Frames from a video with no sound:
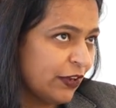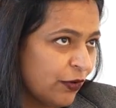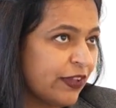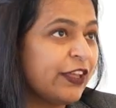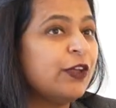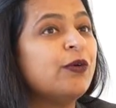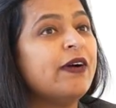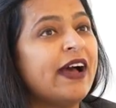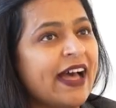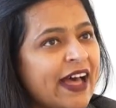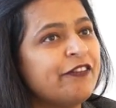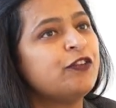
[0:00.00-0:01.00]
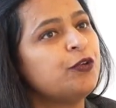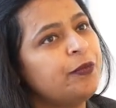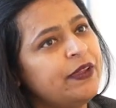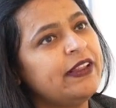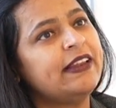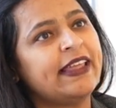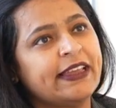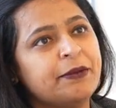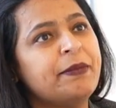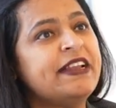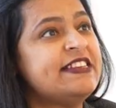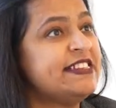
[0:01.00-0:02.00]
Okay, you have to be like a
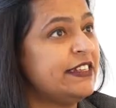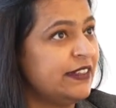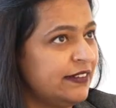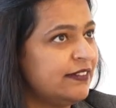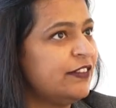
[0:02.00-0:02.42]
mentee.